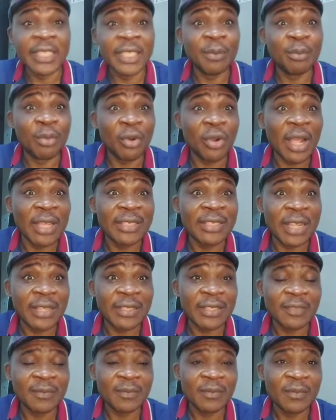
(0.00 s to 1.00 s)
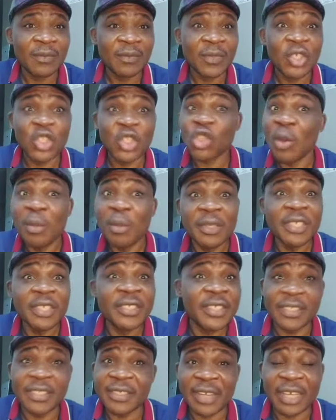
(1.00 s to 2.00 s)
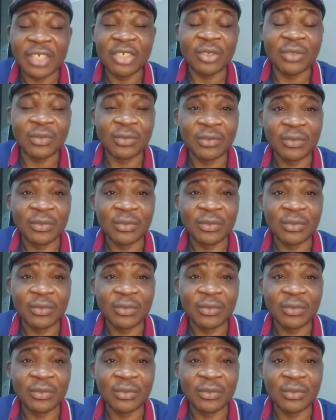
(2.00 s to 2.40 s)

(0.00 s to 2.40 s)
broadcasters. Stop this distraction.